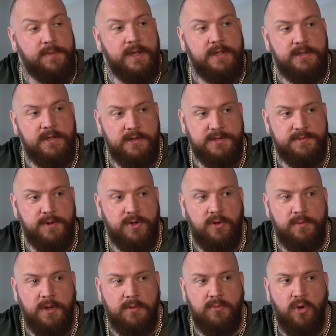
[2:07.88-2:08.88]
opinion is
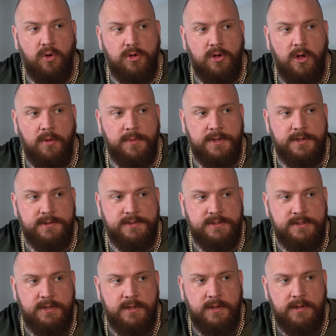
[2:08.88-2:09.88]
becoming more common,
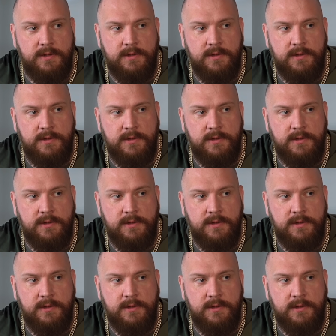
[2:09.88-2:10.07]
isn't it?